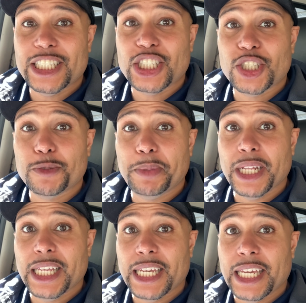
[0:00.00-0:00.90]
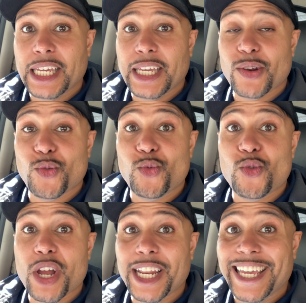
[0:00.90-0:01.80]
spilling in,
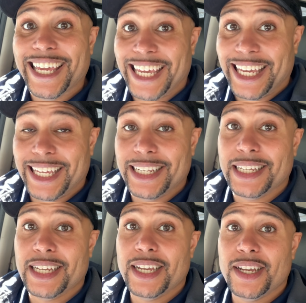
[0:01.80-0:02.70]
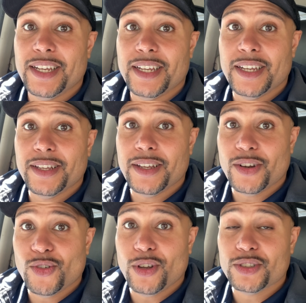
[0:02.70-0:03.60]
running in
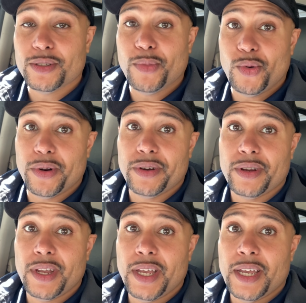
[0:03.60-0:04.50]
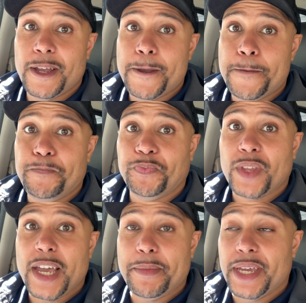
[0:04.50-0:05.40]
across the border.
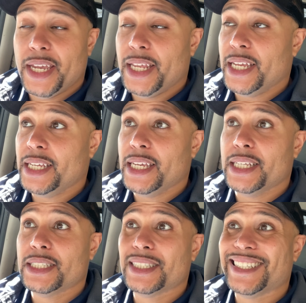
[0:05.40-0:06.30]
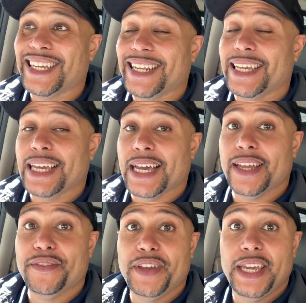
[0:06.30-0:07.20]
I mean, it is getting
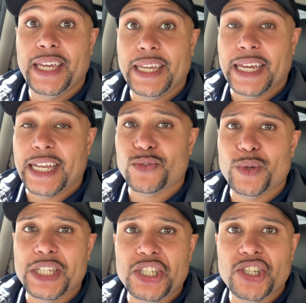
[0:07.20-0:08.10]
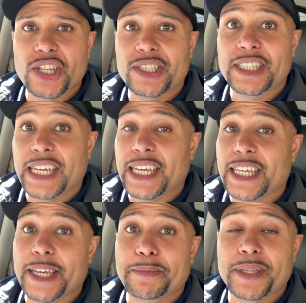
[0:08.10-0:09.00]
out of hand, guys. We just can't
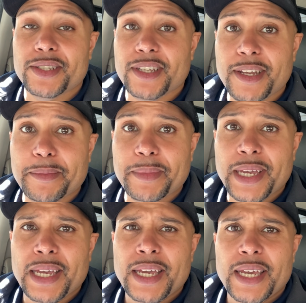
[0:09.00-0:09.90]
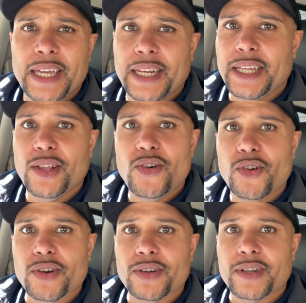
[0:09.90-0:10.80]
keep this up any
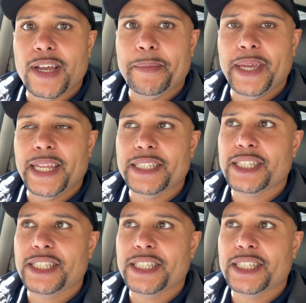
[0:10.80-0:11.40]
longer. I mean, it's